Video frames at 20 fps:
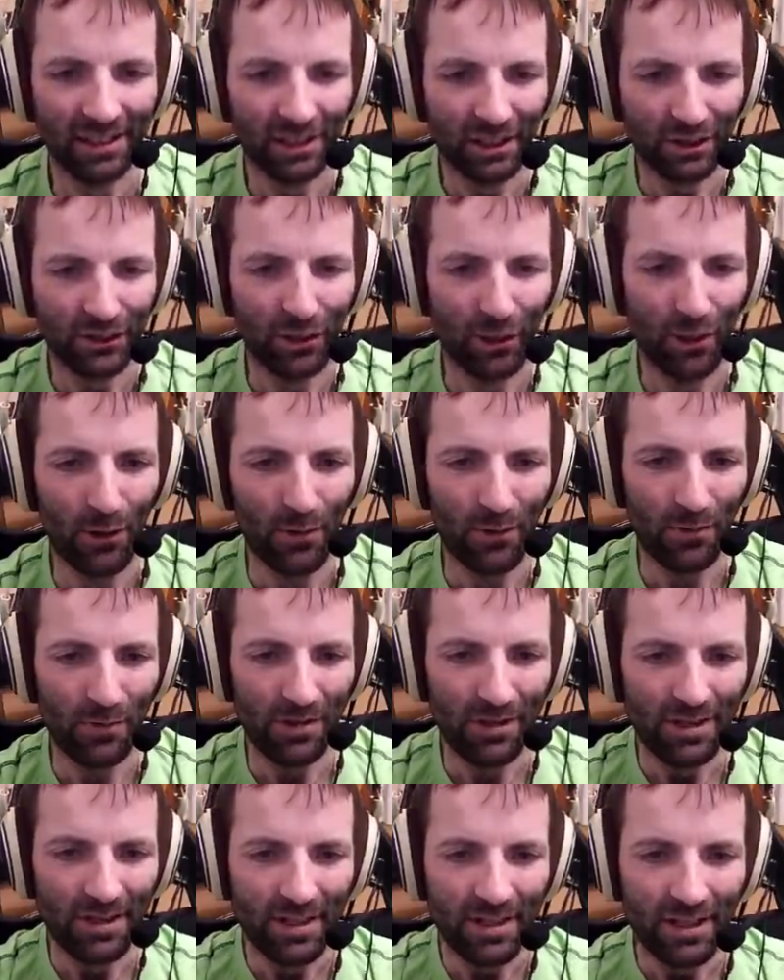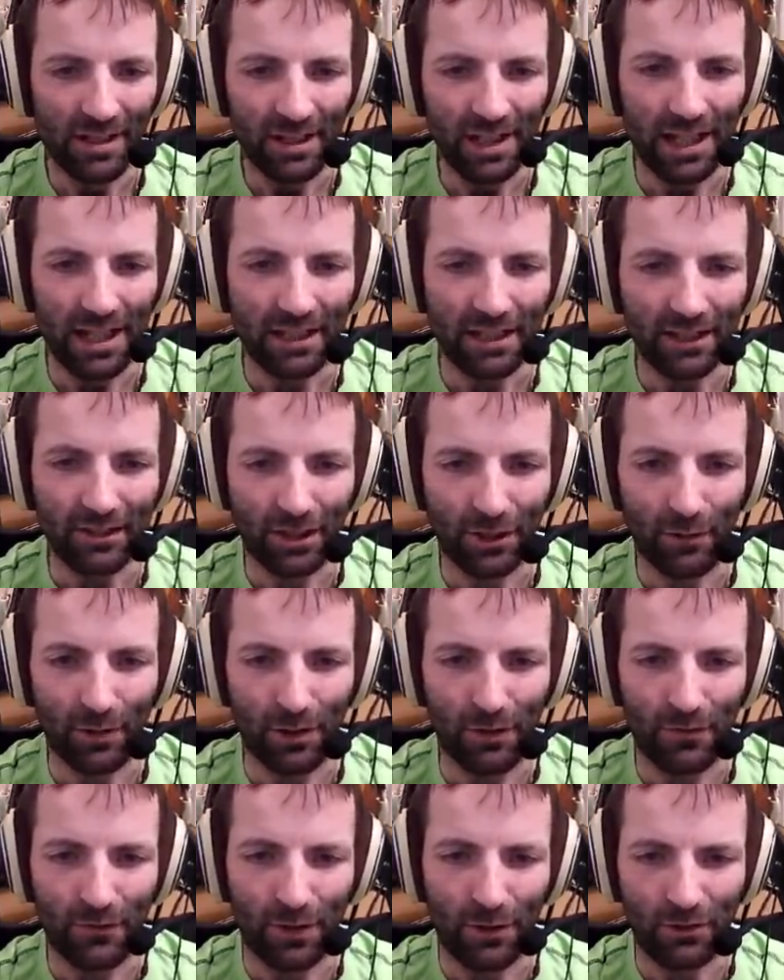So, yeah, this is one
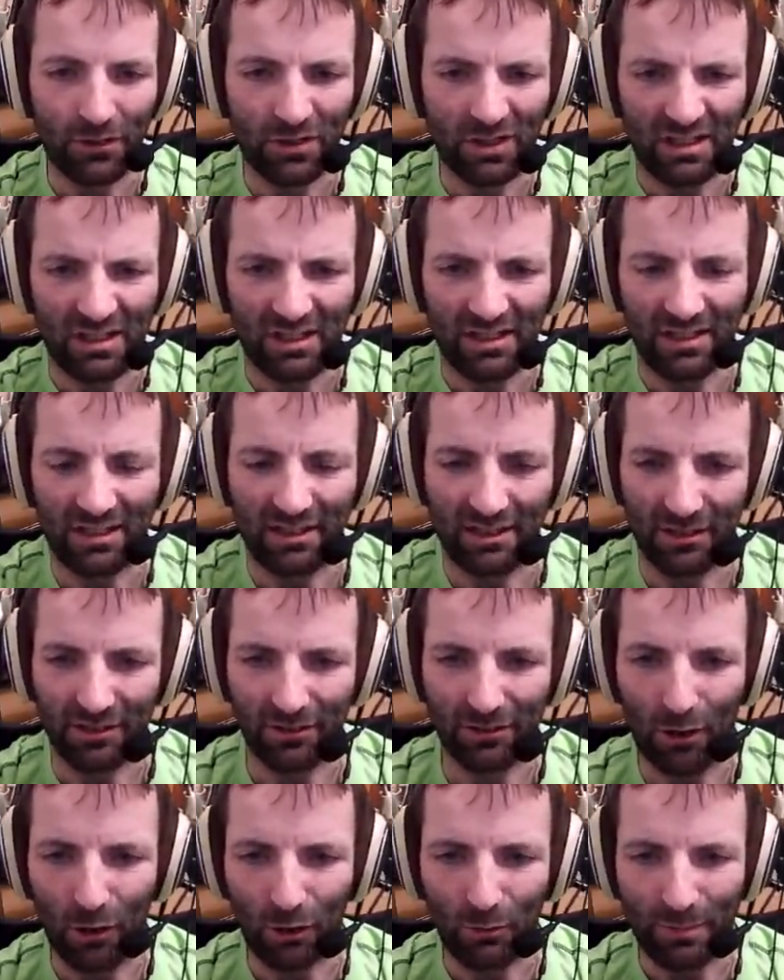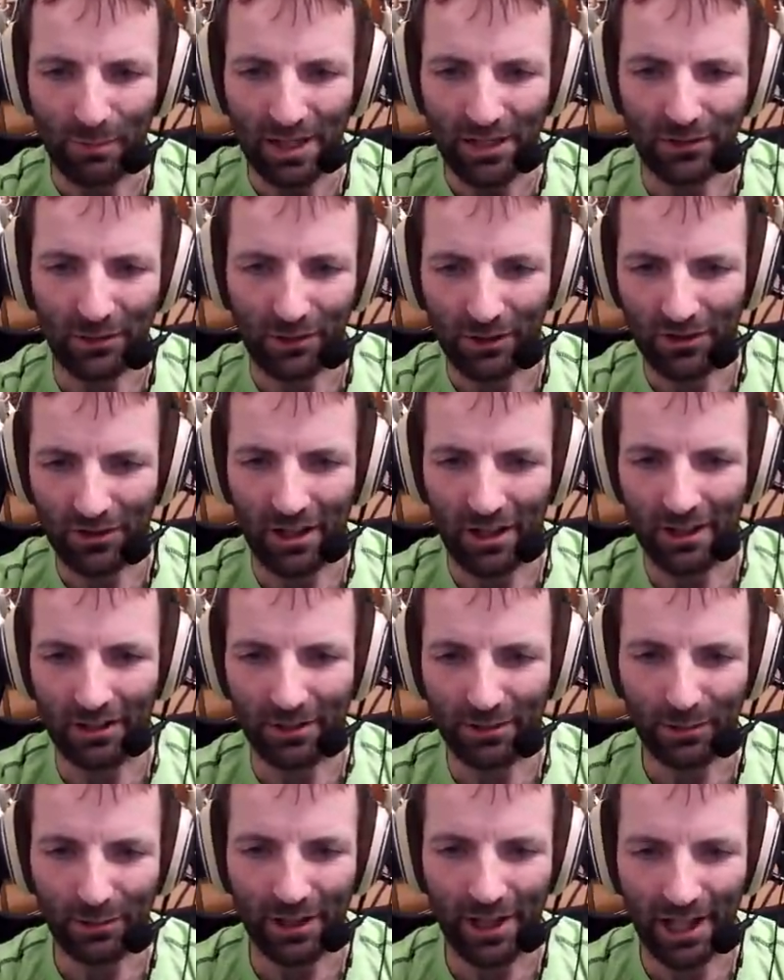of those don't meet your
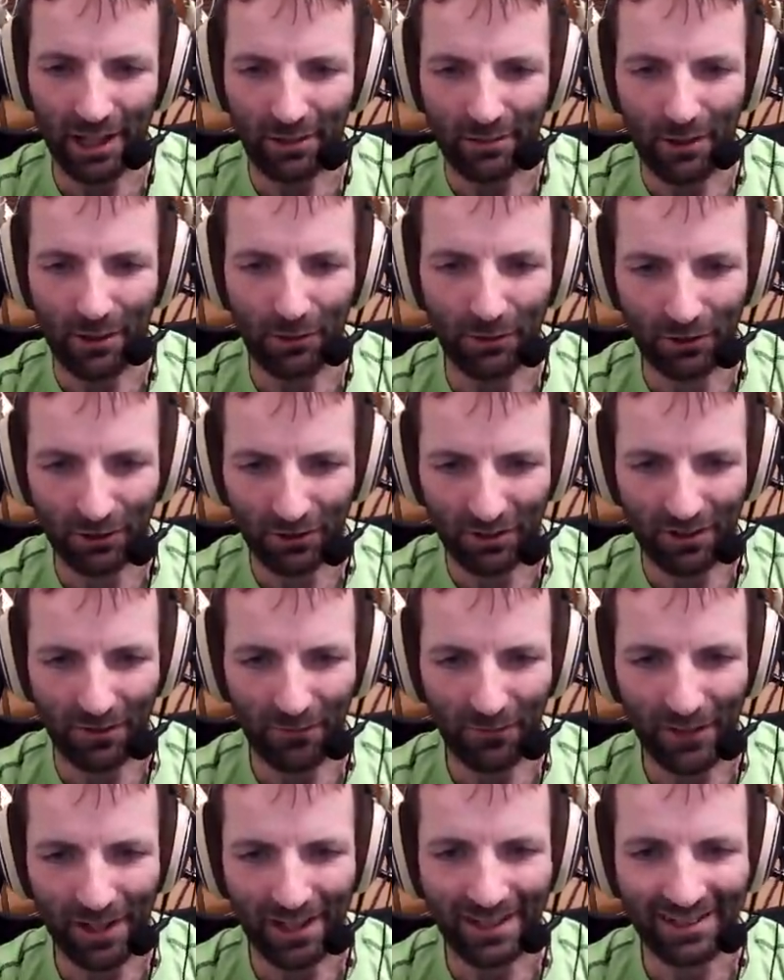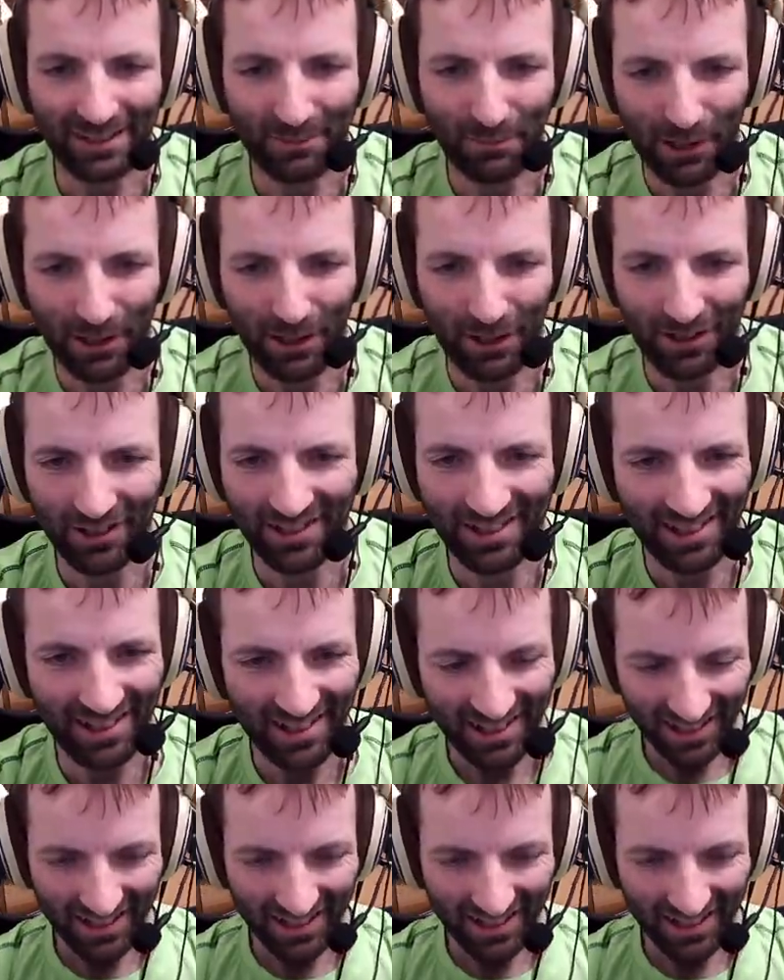childhood heroes things, because